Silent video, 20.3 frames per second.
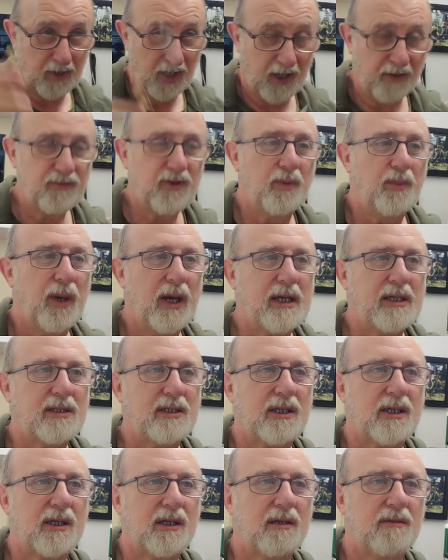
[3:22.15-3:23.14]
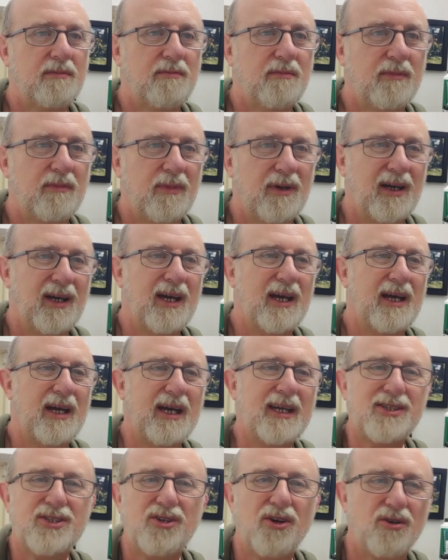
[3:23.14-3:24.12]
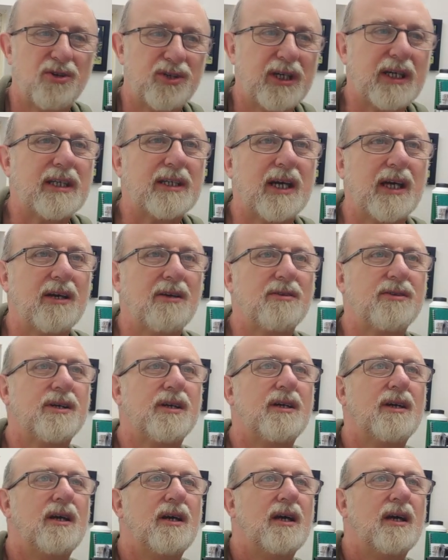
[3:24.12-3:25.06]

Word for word: of the painting. It's not detailed,